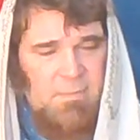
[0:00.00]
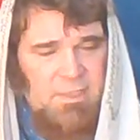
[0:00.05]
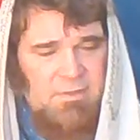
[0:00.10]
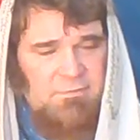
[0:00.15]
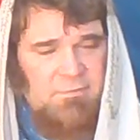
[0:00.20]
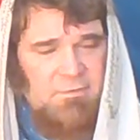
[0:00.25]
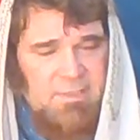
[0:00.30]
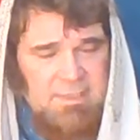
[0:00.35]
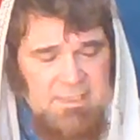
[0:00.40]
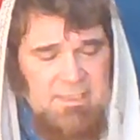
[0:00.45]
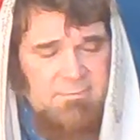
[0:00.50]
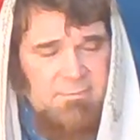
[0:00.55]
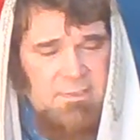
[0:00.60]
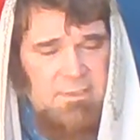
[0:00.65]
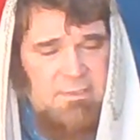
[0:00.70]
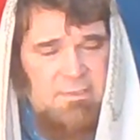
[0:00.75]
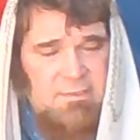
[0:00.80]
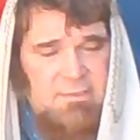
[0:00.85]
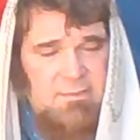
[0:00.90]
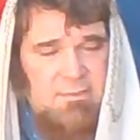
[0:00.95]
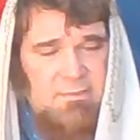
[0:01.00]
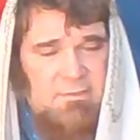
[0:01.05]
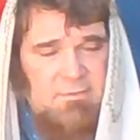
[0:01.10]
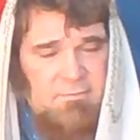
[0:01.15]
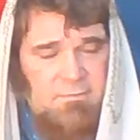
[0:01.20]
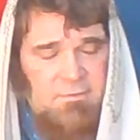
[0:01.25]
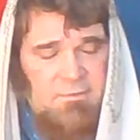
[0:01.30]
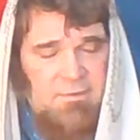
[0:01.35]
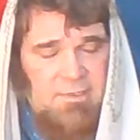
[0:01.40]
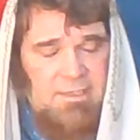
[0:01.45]
forgiveness
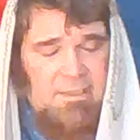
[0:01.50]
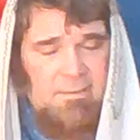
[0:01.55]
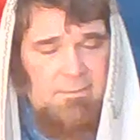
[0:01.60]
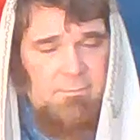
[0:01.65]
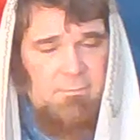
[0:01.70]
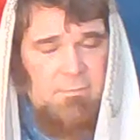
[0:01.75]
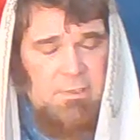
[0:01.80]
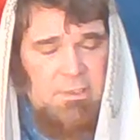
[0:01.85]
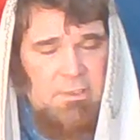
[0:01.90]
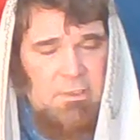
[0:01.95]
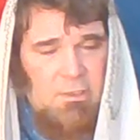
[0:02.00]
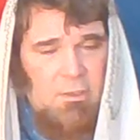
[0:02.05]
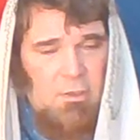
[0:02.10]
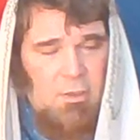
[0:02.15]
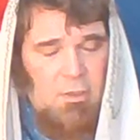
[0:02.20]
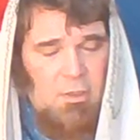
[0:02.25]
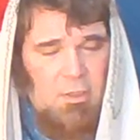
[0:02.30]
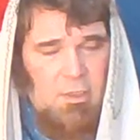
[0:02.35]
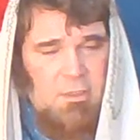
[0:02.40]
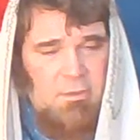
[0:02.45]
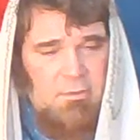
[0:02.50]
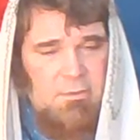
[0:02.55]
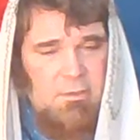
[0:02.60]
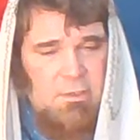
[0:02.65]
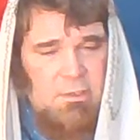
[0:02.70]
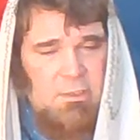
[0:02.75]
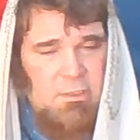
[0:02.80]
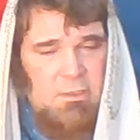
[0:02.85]
for them or